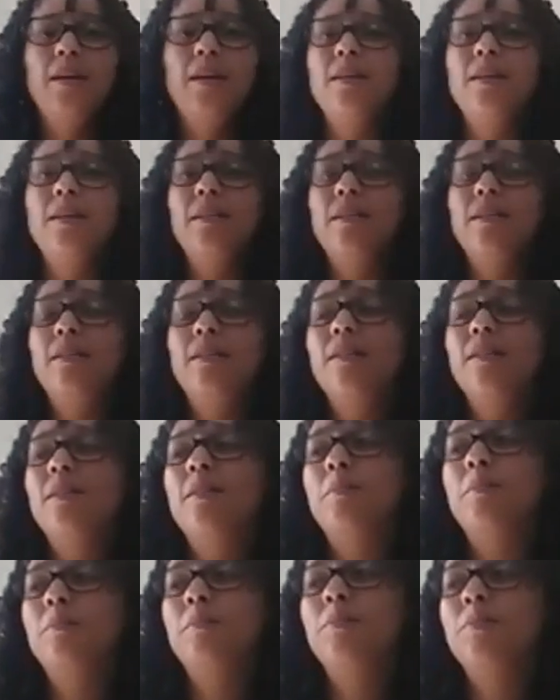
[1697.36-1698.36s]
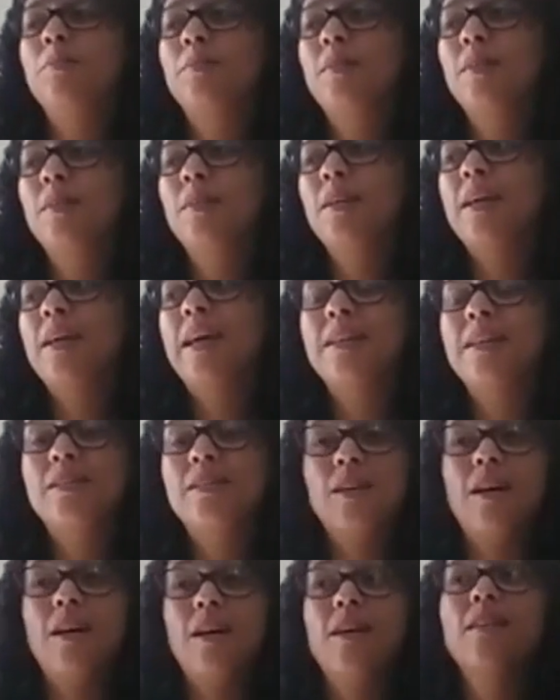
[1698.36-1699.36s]
and
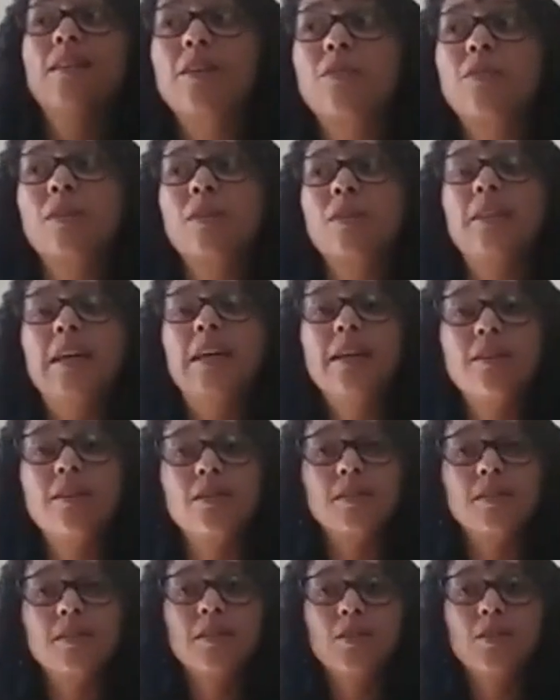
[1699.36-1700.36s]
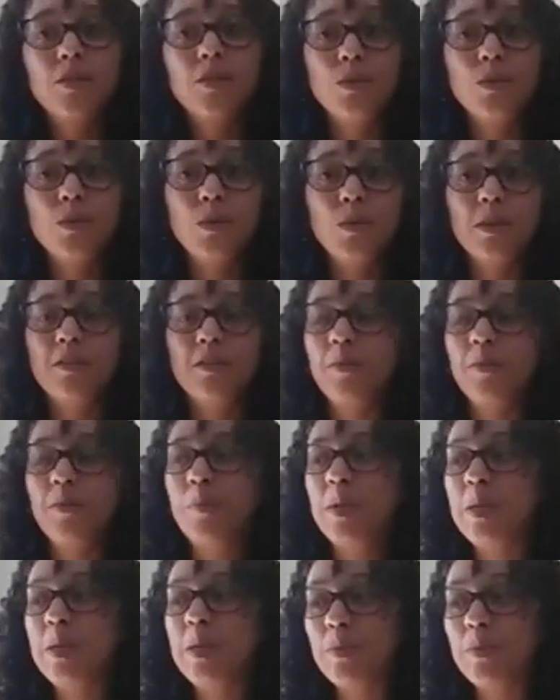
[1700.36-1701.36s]
to uncover layers too of
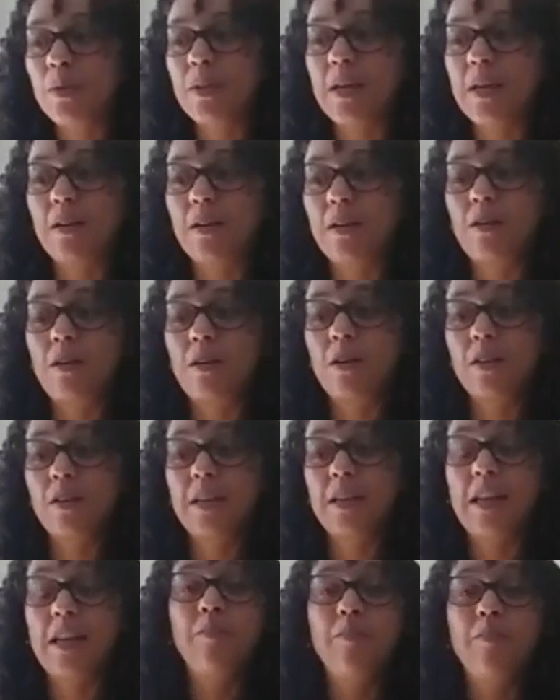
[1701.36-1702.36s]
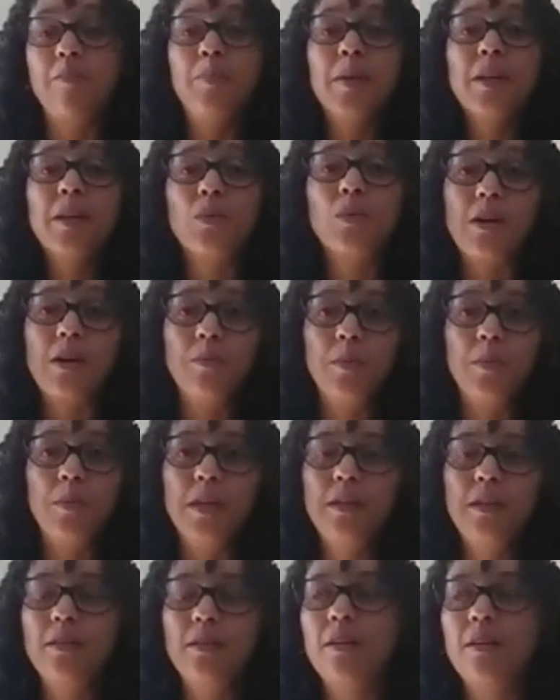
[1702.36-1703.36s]
the people that have been around
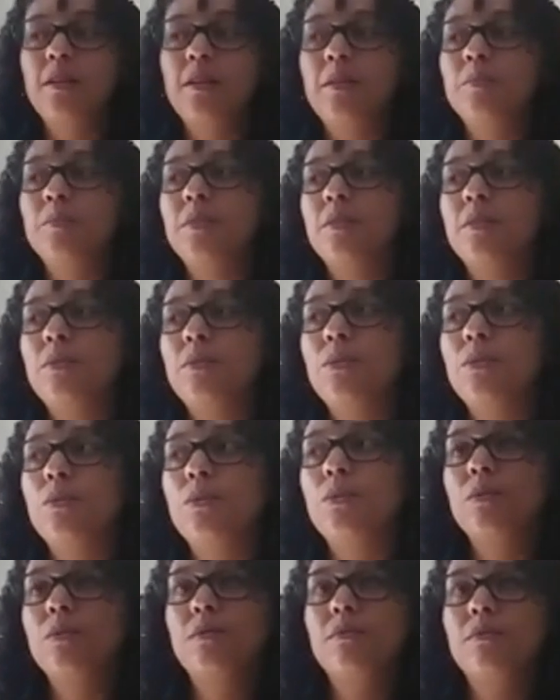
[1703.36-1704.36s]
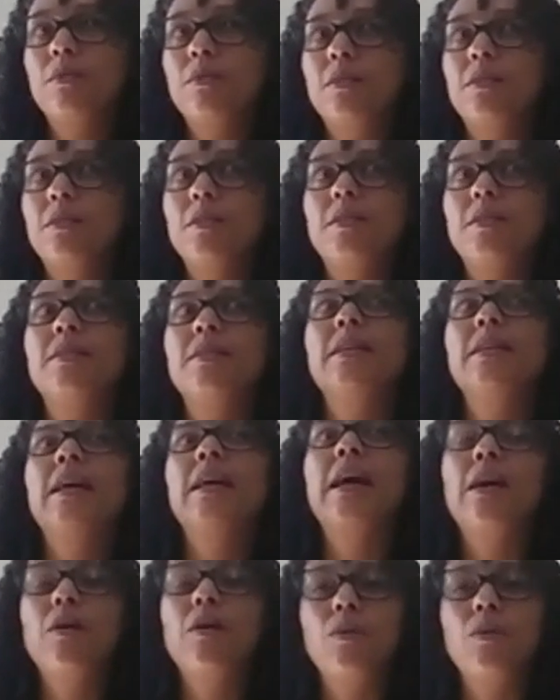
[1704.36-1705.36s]
me, to just
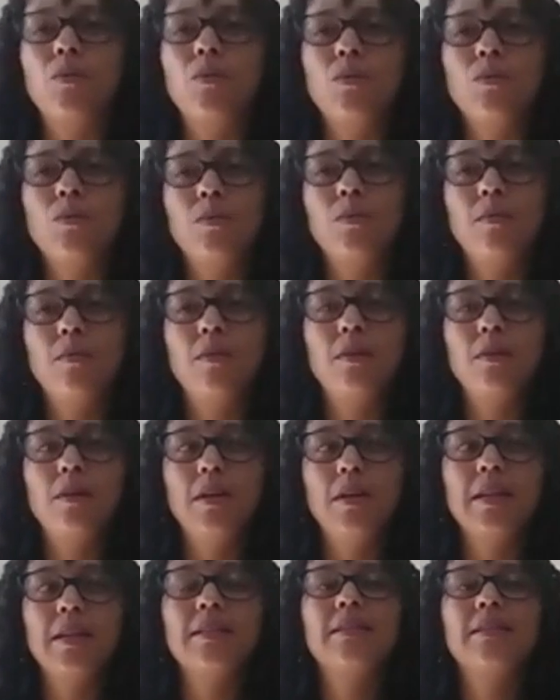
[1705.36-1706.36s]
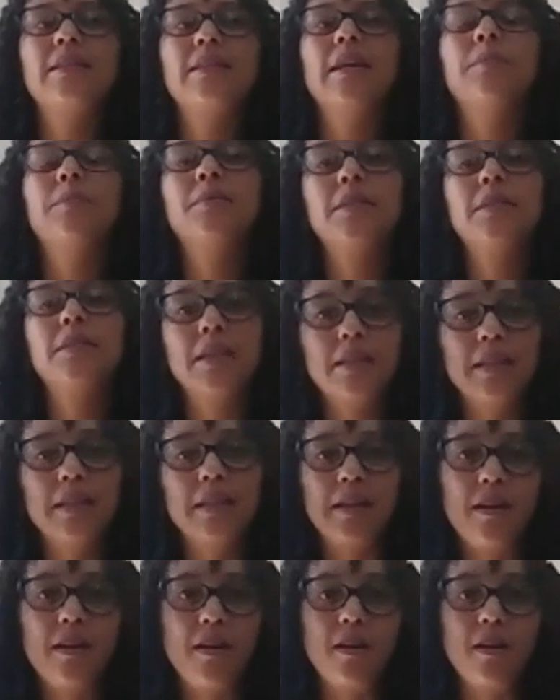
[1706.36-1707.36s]
see how
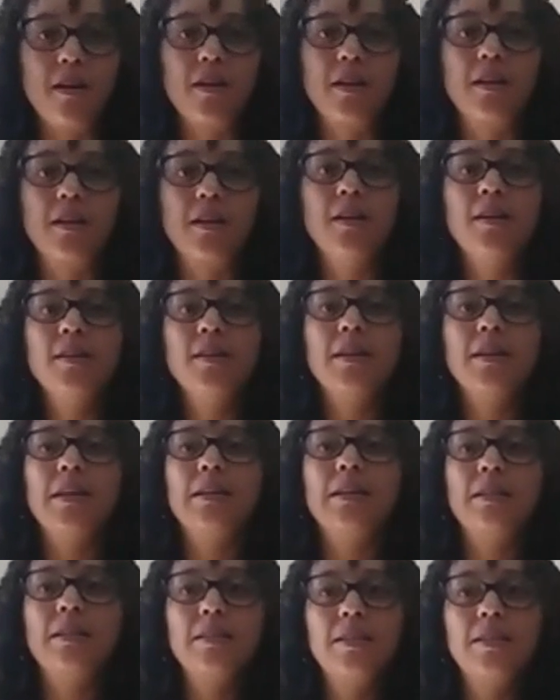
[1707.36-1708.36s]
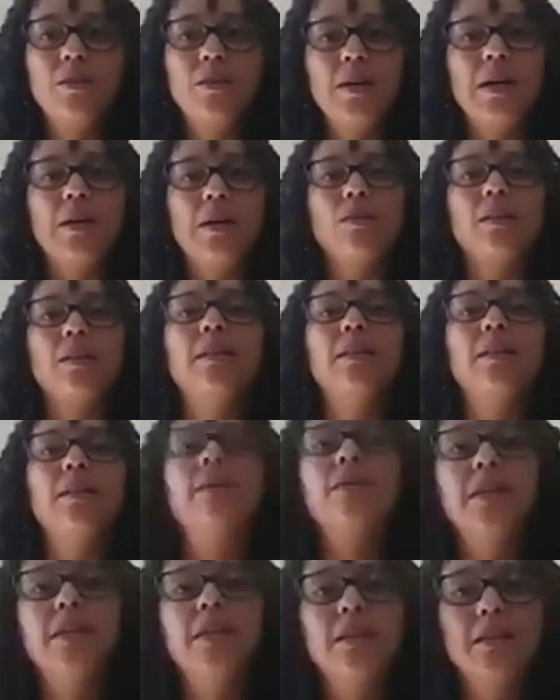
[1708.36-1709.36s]
accepting they are, and still how
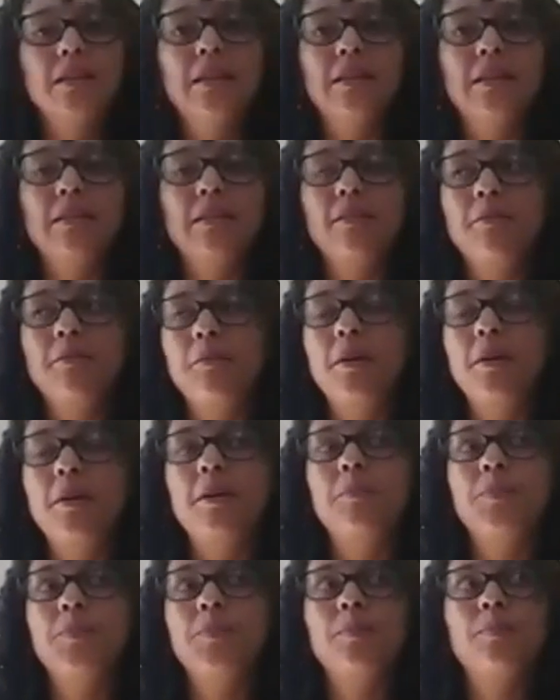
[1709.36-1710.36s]
loving, and